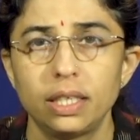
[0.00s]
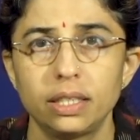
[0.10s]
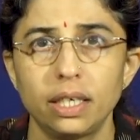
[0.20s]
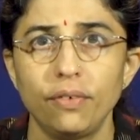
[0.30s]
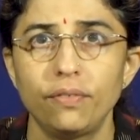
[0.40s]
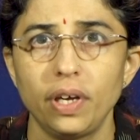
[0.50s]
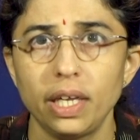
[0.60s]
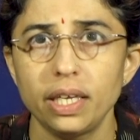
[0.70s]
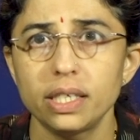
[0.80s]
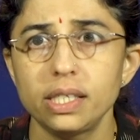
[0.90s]
There are
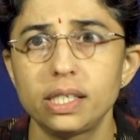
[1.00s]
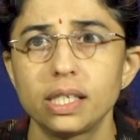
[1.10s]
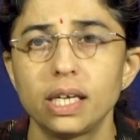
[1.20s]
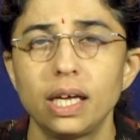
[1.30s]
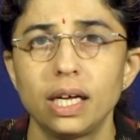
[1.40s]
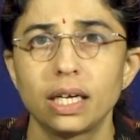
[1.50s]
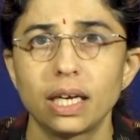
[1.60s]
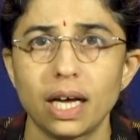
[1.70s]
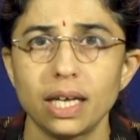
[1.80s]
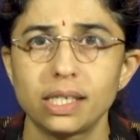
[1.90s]
various
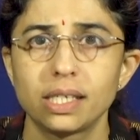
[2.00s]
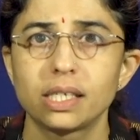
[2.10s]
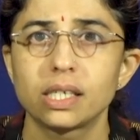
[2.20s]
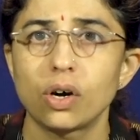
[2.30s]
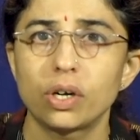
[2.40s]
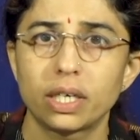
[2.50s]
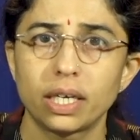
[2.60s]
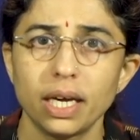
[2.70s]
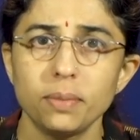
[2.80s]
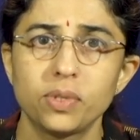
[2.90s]
classes or
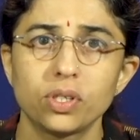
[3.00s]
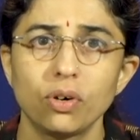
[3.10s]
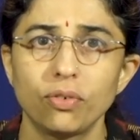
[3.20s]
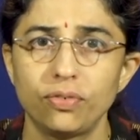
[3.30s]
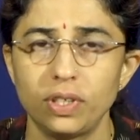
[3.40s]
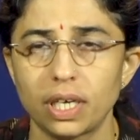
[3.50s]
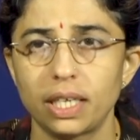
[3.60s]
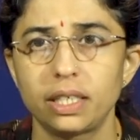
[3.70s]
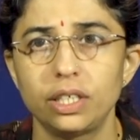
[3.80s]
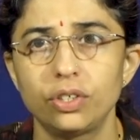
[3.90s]
types of
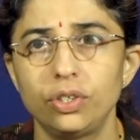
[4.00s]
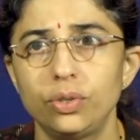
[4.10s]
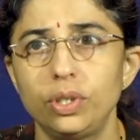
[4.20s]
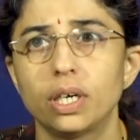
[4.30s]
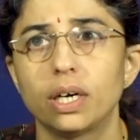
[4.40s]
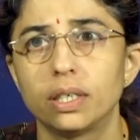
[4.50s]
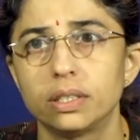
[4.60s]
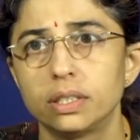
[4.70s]
phenylketonuria.